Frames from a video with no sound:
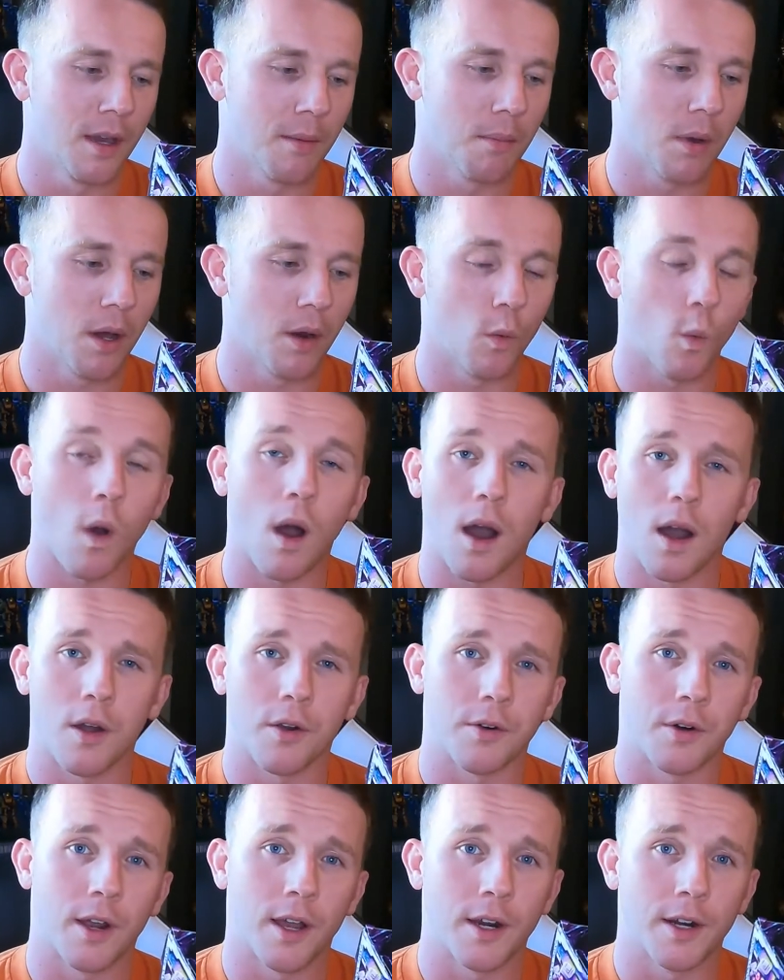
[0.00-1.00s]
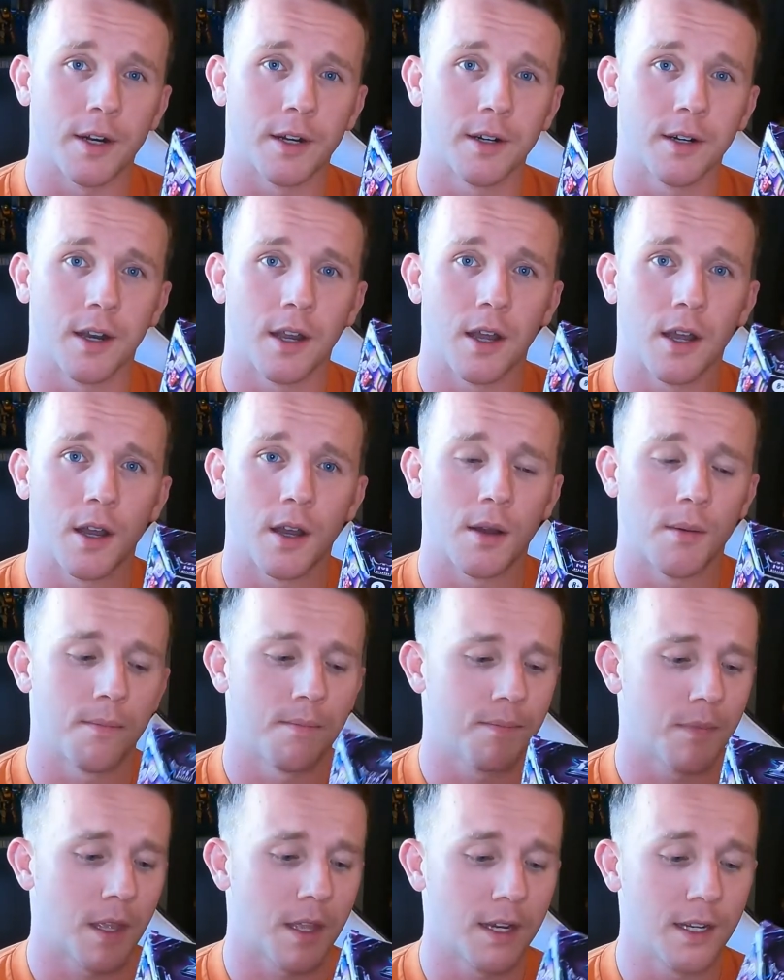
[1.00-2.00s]
But Wild Rider,
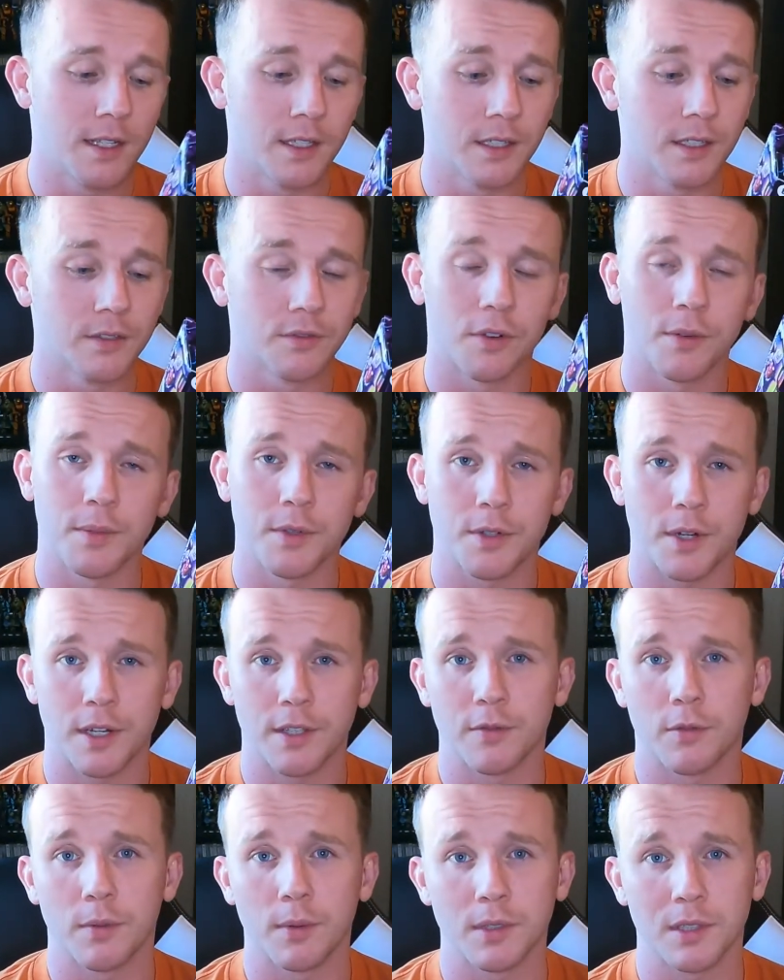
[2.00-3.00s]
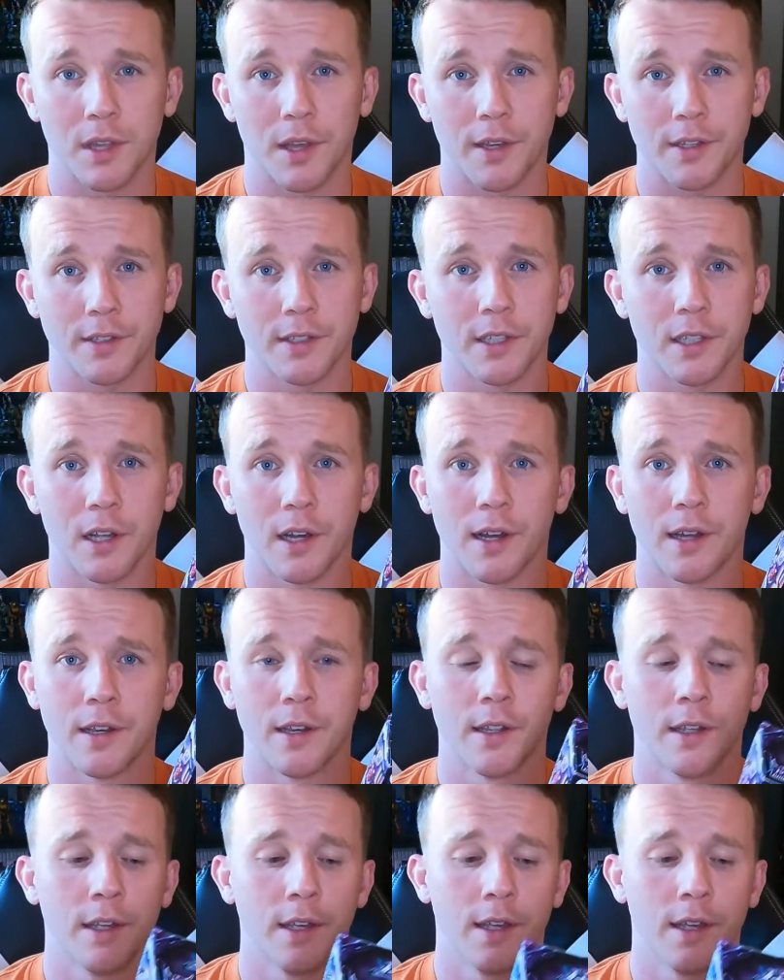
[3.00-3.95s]
um, and he is from the Transformers Legacy line.